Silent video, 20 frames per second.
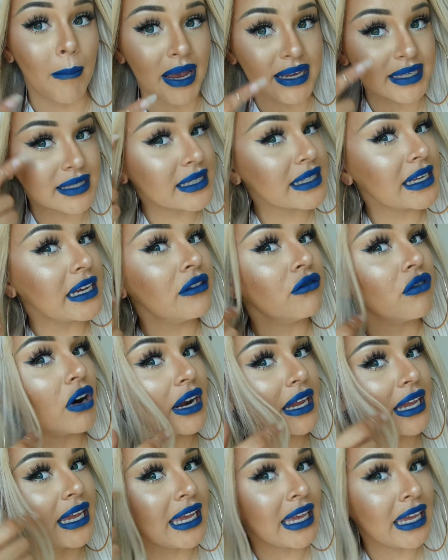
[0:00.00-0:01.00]
my skin
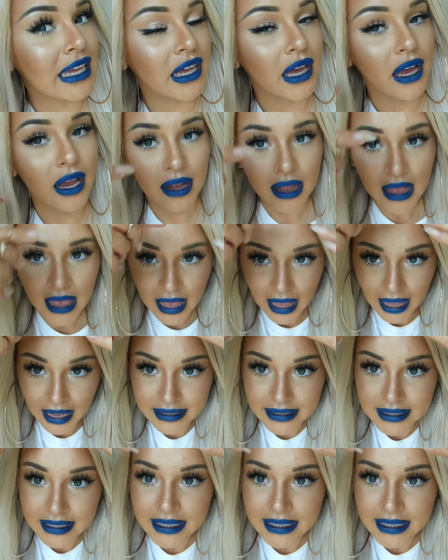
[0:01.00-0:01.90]
right here and